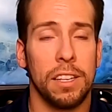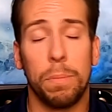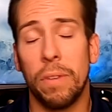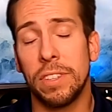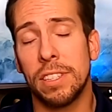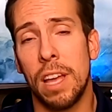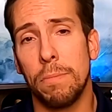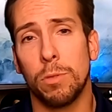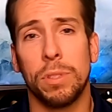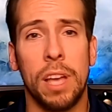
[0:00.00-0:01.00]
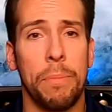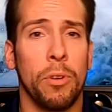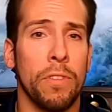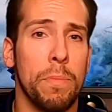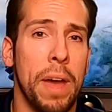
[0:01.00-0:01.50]
And a perfect example is what's
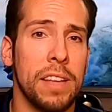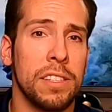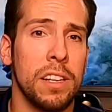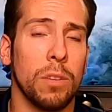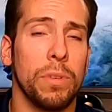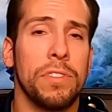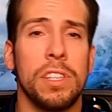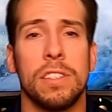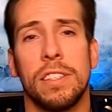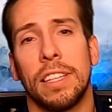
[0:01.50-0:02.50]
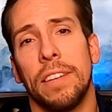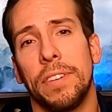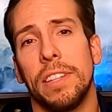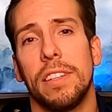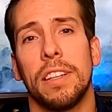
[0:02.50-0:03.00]
happened over the past year. We've seen
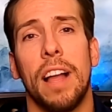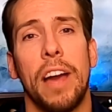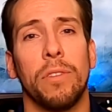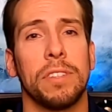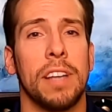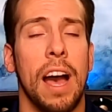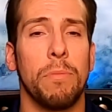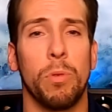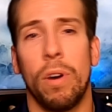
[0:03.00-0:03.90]
significant decline over time.